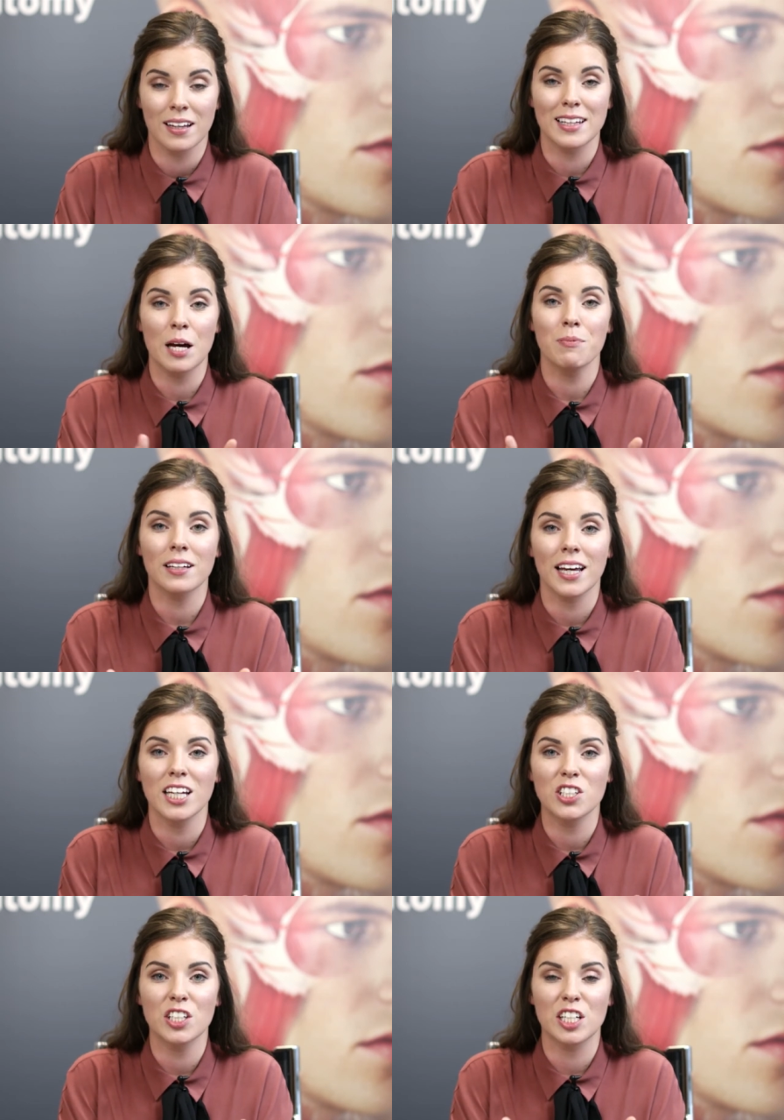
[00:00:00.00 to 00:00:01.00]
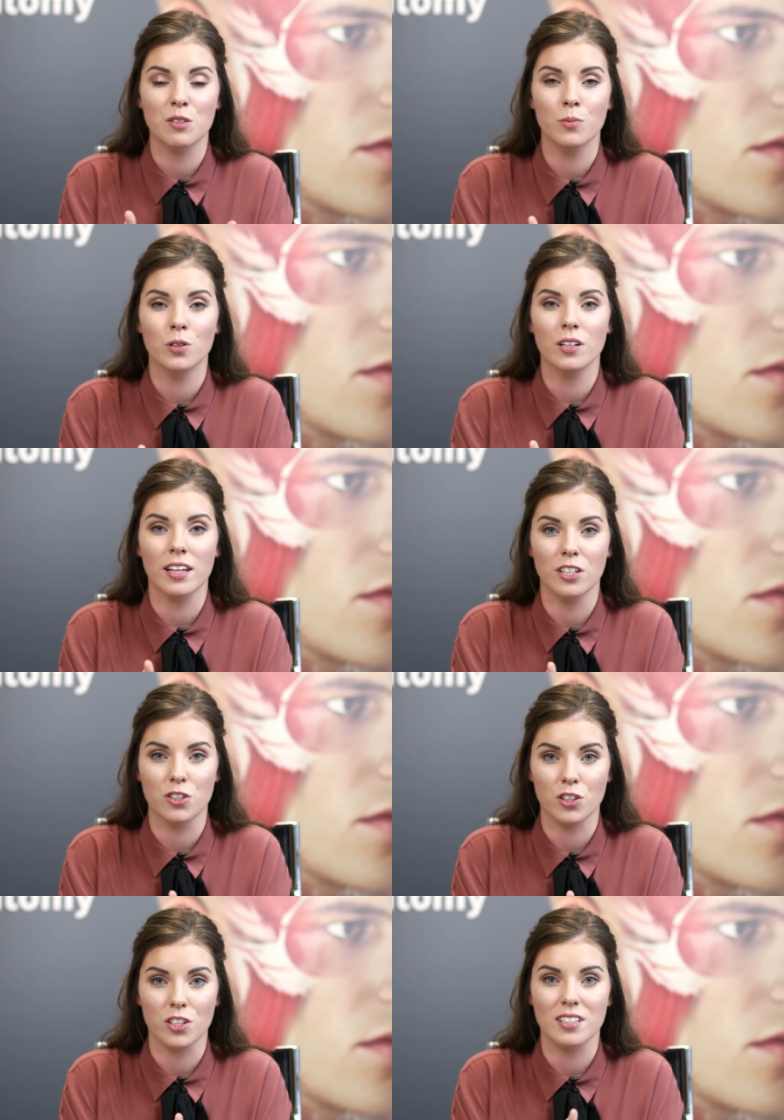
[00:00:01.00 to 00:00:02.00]
The application is more than
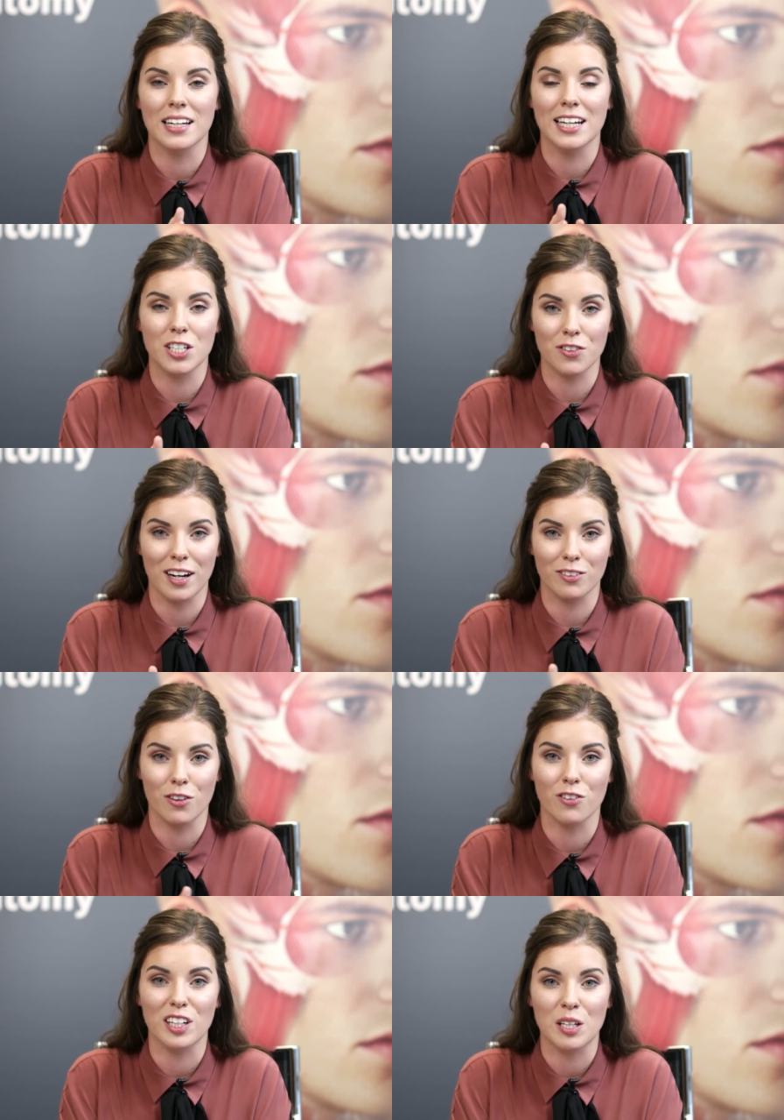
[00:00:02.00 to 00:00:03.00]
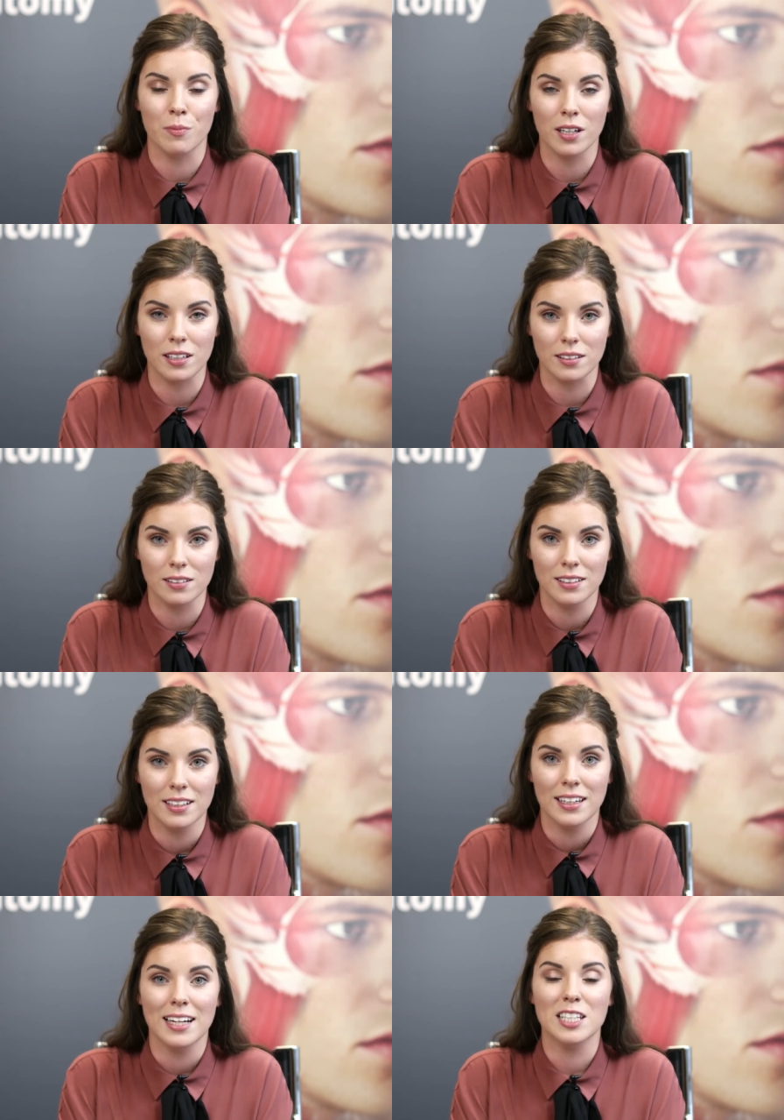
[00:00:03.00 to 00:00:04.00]
just an interactive 3D model.
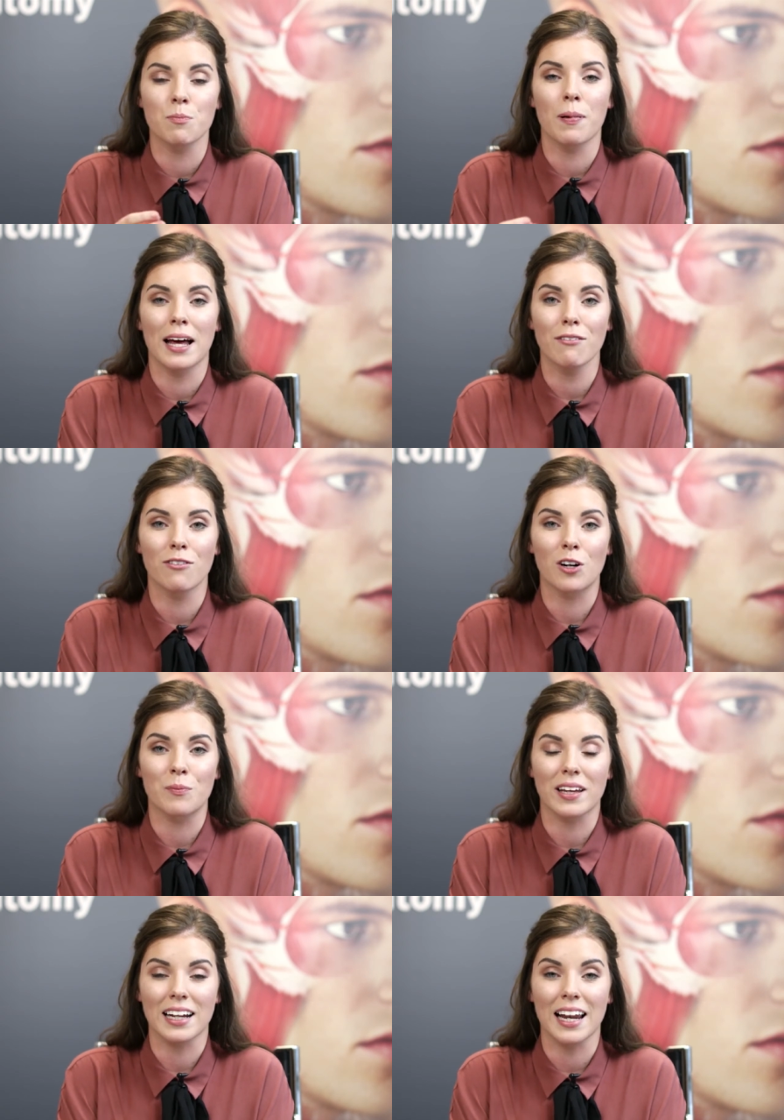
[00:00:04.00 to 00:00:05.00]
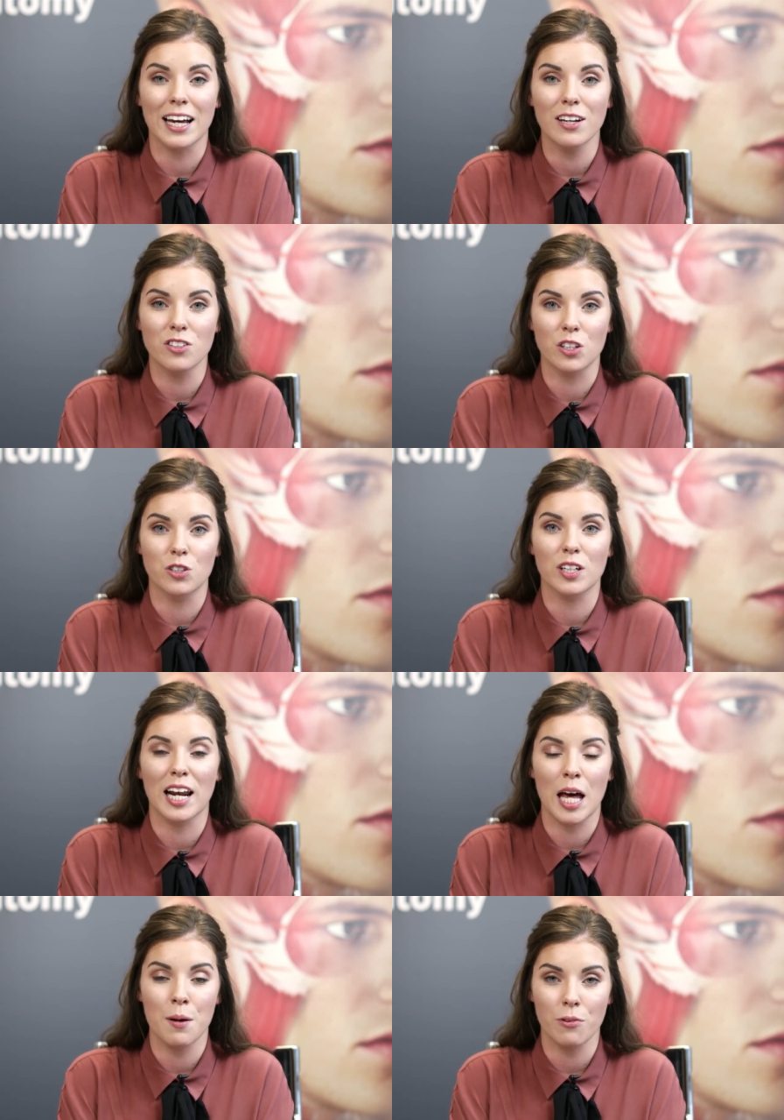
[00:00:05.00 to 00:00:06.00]
It's a platform that allows you to
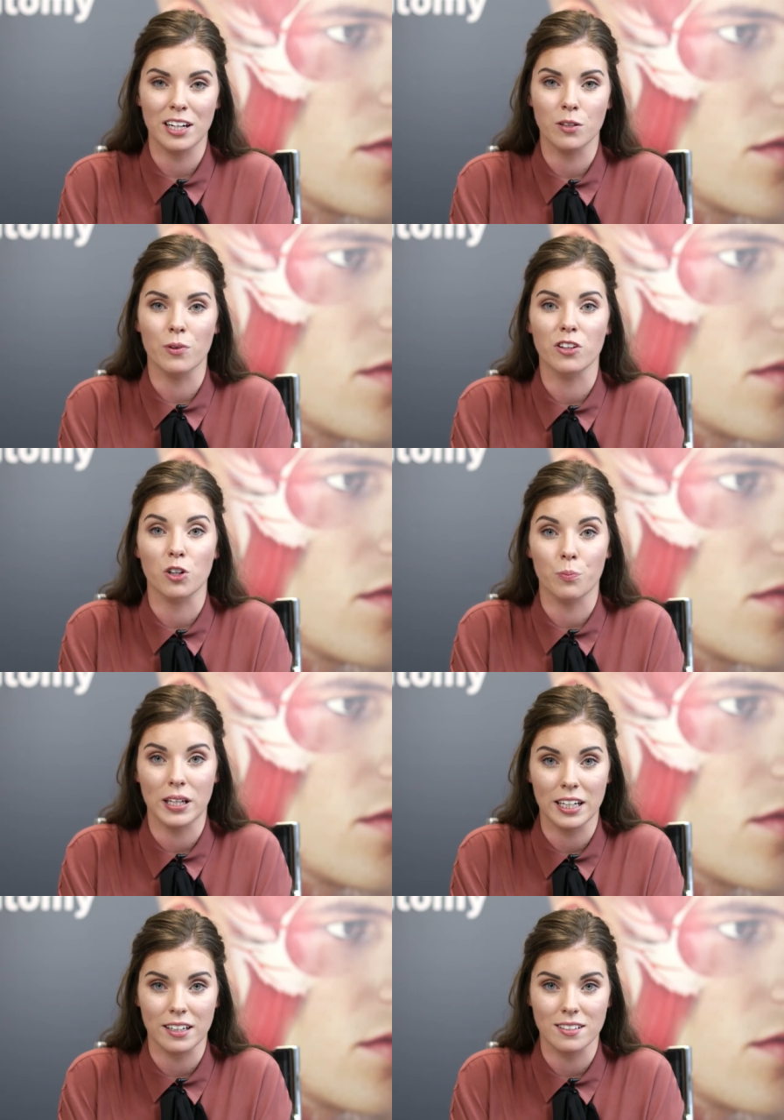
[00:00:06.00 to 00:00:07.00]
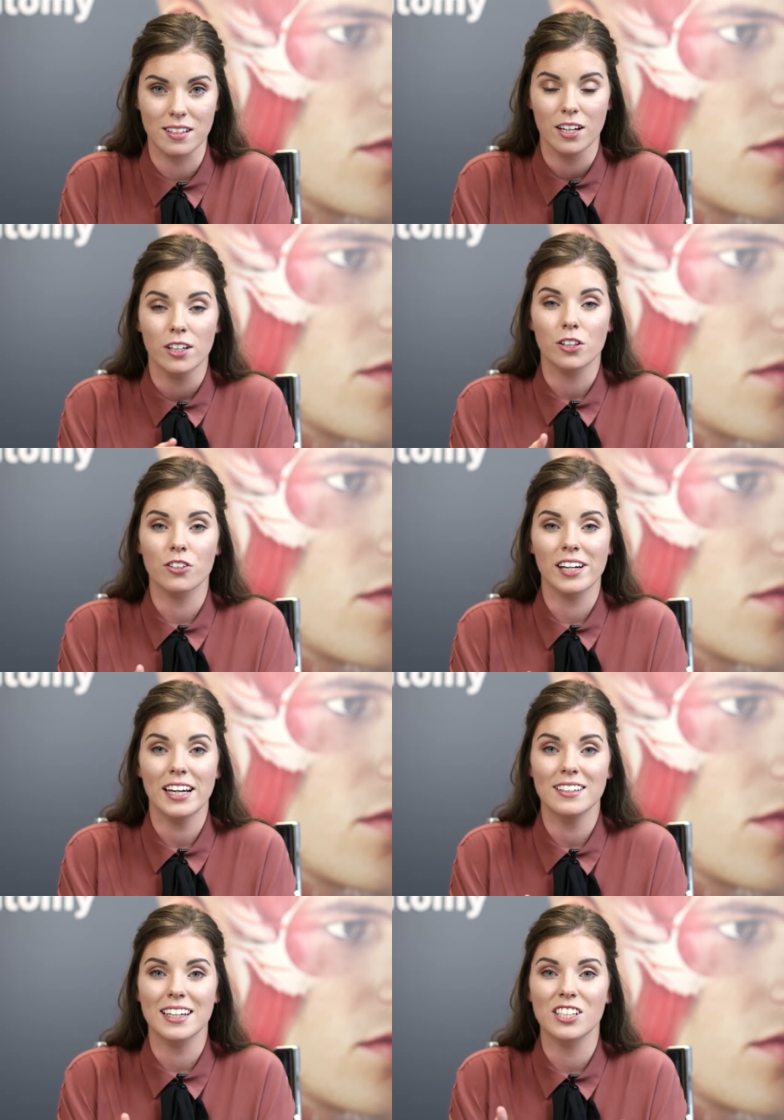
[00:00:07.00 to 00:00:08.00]
collaborate with your peers,
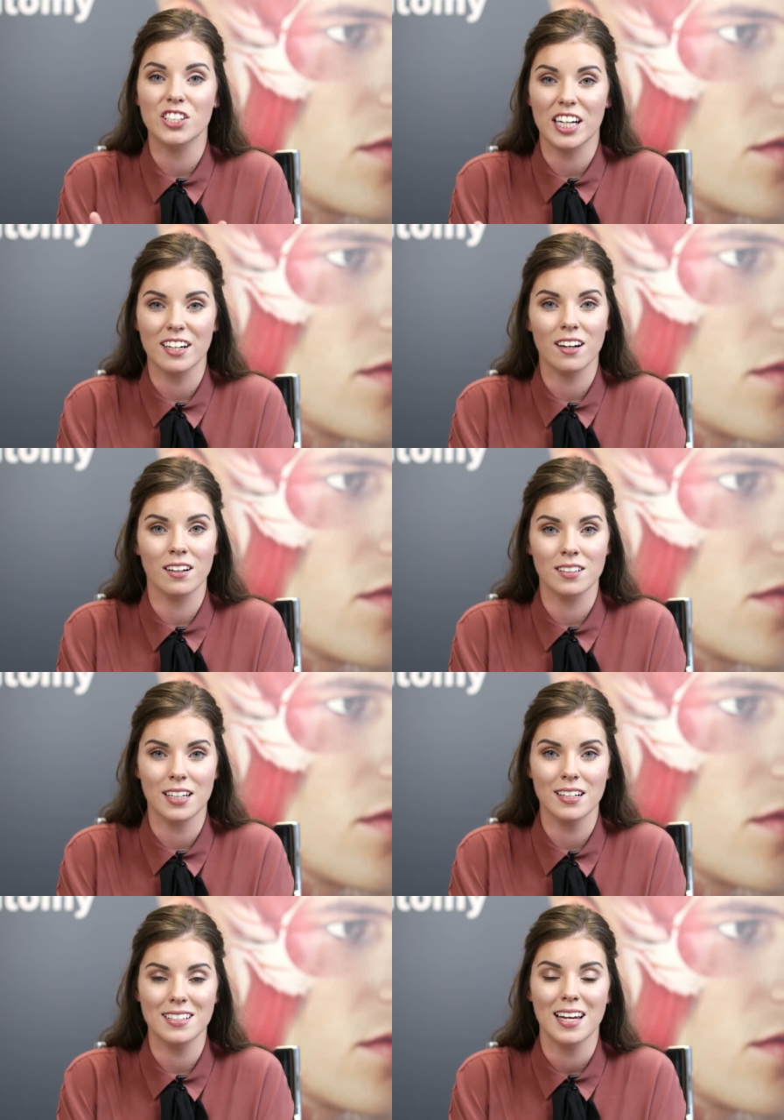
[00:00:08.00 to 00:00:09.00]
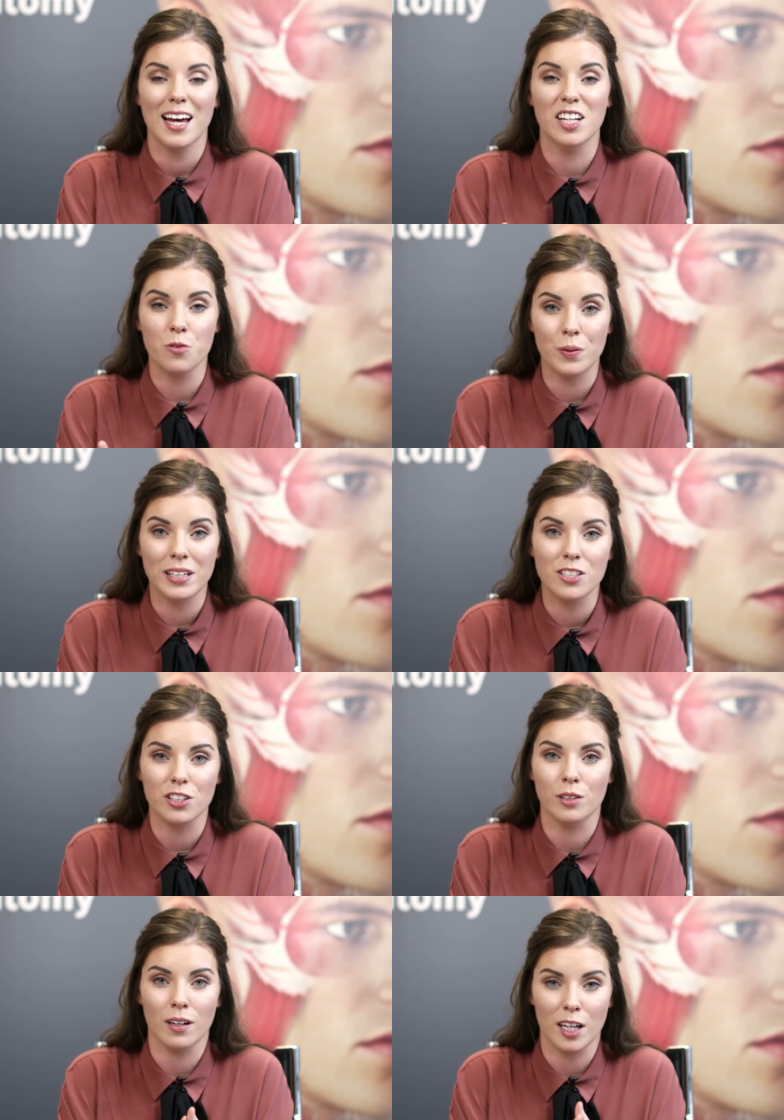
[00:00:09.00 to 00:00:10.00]
create and share content, and build
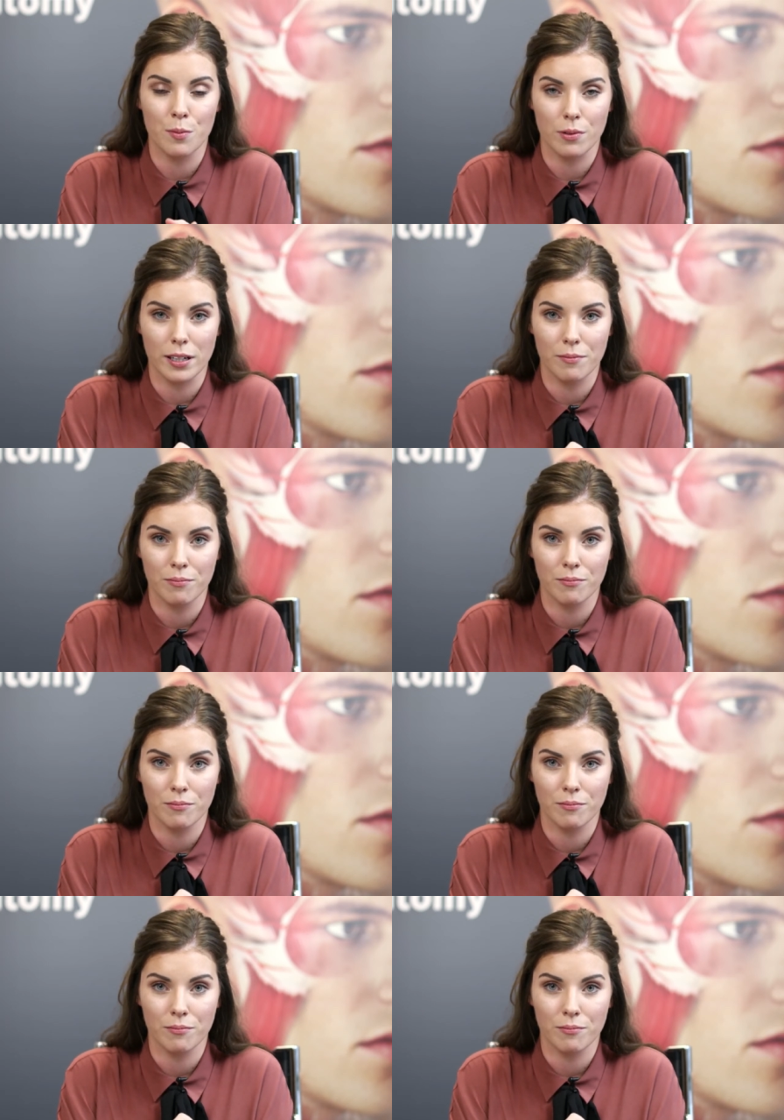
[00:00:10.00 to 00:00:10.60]
your own library.